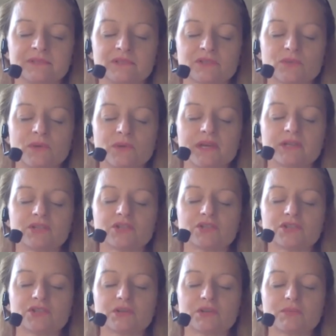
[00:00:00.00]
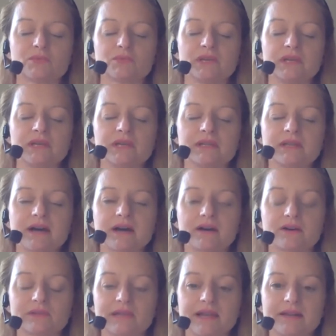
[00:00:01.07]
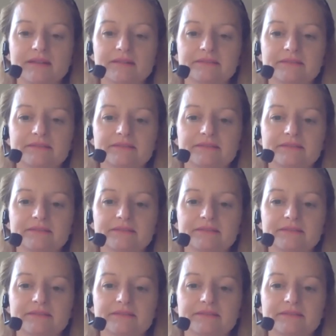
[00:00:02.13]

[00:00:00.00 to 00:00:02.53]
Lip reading: Switch. Breathe out left.